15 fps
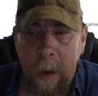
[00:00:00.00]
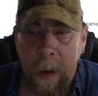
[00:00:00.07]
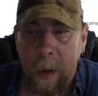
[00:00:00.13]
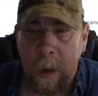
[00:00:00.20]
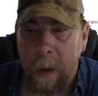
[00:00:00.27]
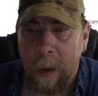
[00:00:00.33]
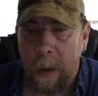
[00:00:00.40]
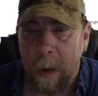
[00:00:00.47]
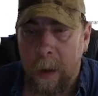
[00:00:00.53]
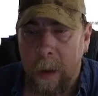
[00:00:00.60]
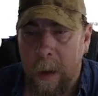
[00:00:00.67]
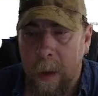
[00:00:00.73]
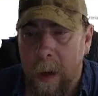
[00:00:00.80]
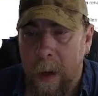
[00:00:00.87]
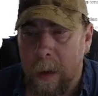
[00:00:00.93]
this.
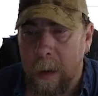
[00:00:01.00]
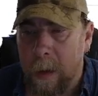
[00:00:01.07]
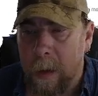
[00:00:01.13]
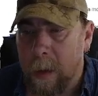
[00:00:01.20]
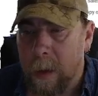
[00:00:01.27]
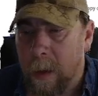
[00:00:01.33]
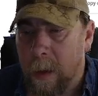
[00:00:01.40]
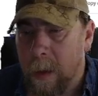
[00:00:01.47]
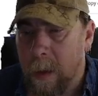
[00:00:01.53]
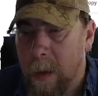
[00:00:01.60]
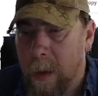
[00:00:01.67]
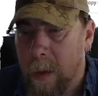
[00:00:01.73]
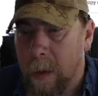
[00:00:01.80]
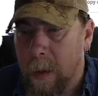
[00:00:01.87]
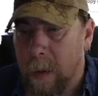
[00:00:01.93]

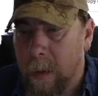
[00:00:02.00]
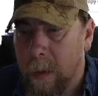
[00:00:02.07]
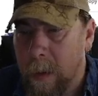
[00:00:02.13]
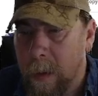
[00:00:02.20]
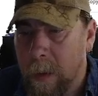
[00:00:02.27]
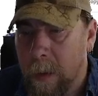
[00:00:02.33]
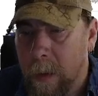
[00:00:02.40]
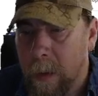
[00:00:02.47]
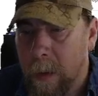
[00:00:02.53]
Let's see. I